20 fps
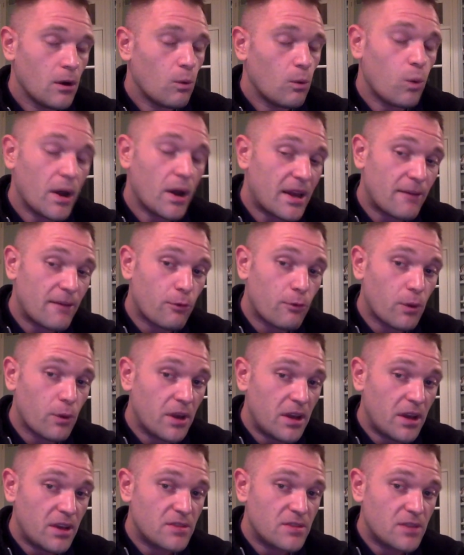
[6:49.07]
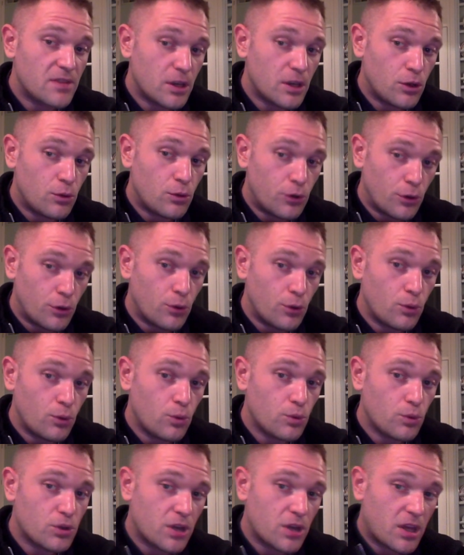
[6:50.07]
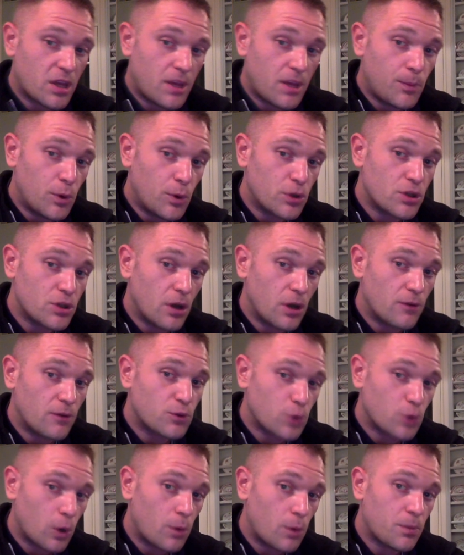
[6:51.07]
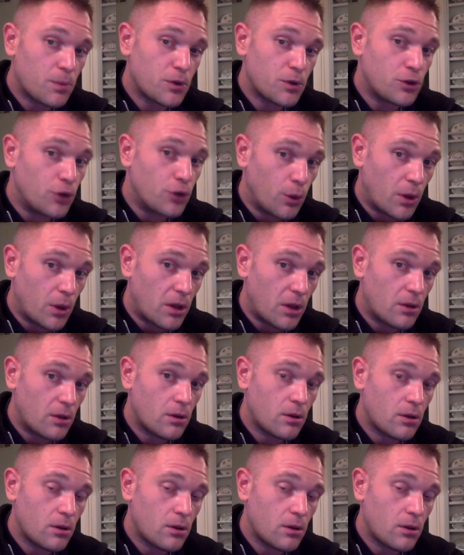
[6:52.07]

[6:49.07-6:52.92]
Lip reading: Whatever it is that you do to keep yourself sharp, do it.